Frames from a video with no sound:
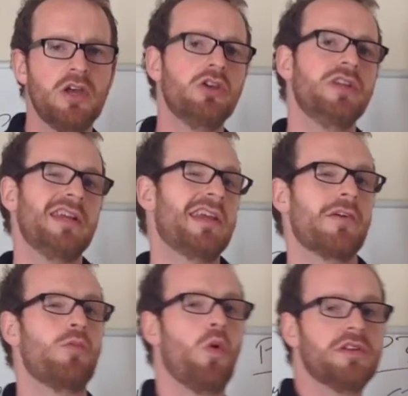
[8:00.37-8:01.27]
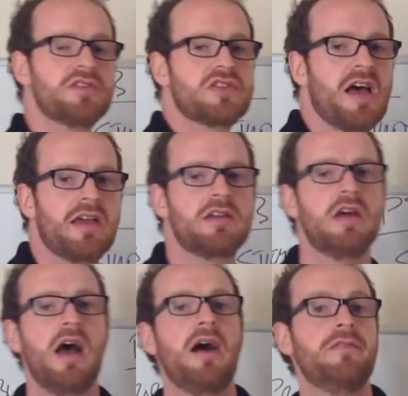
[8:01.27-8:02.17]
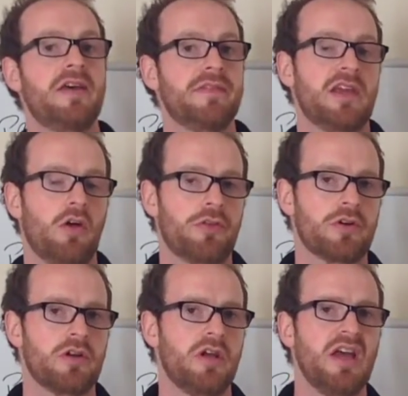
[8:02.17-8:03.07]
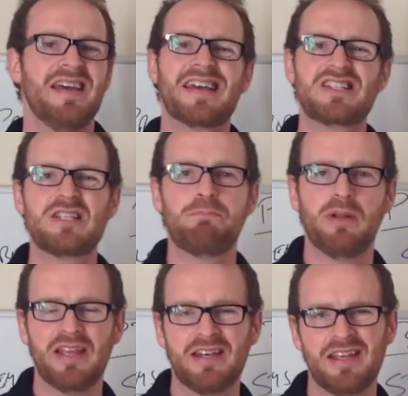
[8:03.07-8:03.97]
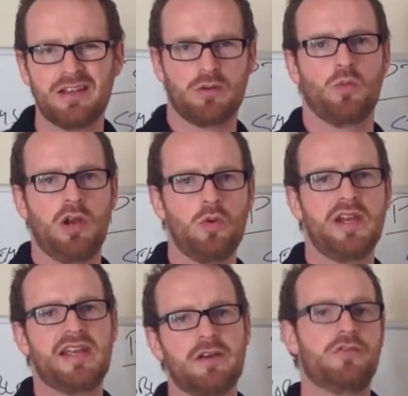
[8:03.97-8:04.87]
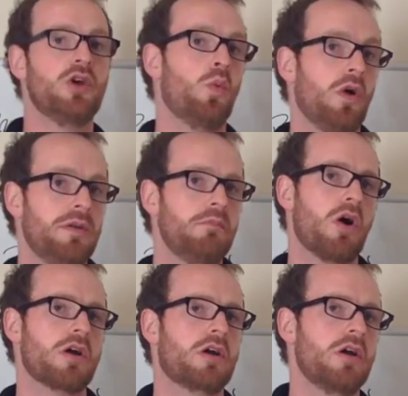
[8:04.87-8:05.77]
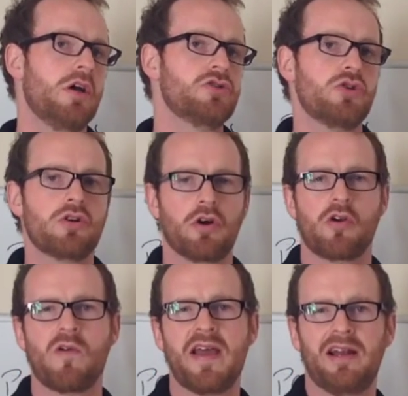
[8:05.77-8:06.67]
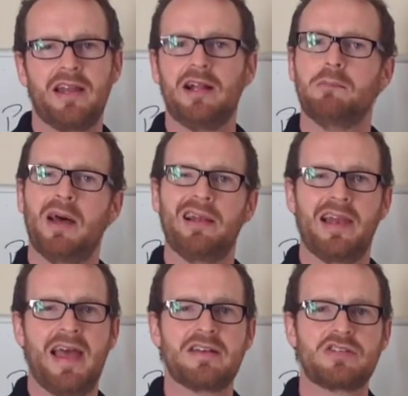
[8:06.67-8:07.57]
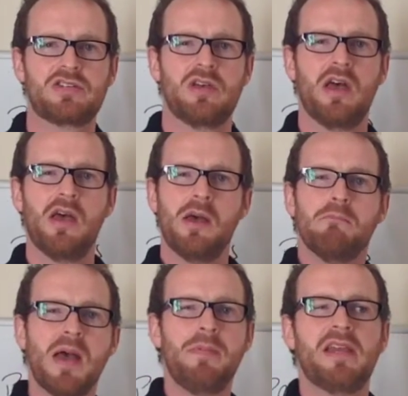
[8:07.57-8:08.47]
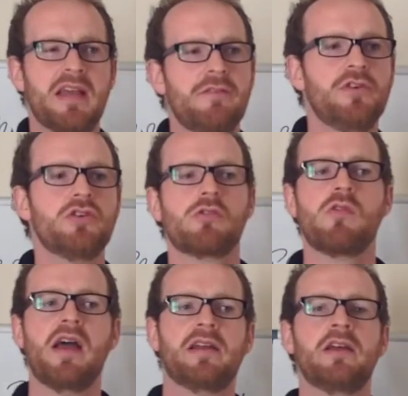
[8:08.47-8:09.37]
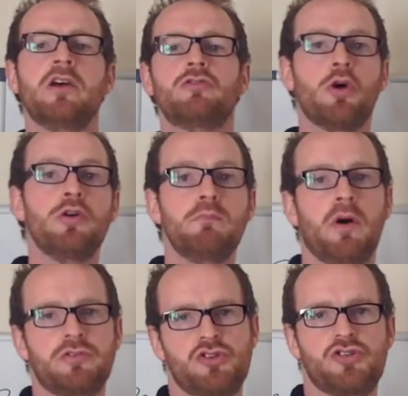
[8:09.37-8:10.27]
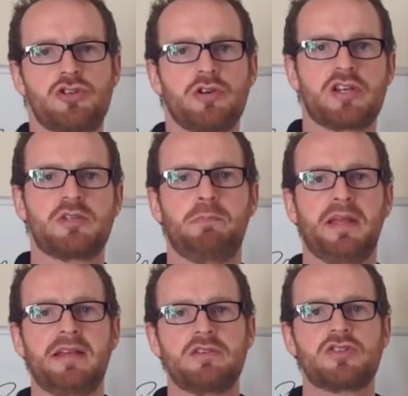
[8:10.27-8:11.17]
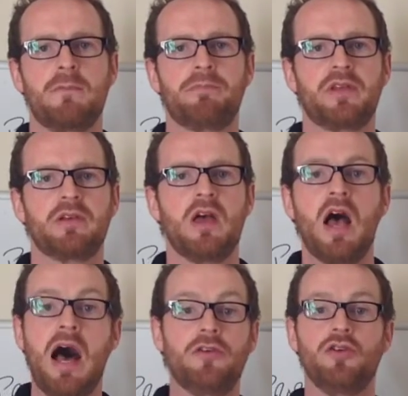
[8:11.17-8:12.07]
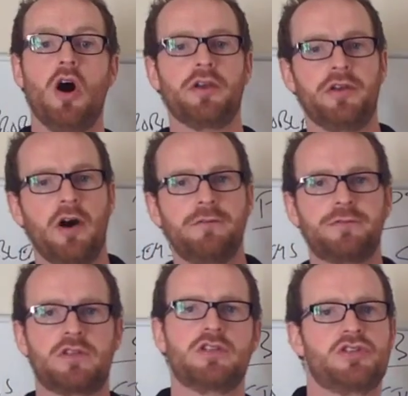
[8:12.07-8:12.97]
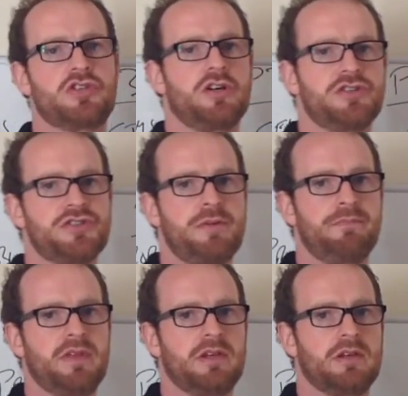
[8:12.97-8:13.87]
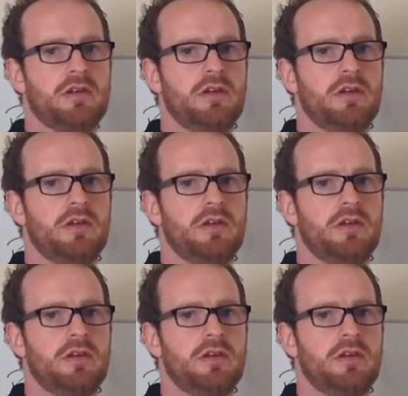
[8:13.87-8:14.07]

You'll need to give one side and then the other. Explaining it will only give you 1 mark, so you're going to write a little bit less. Maybe, Kevin, you're writing too much to explain something and not enough to discuss something.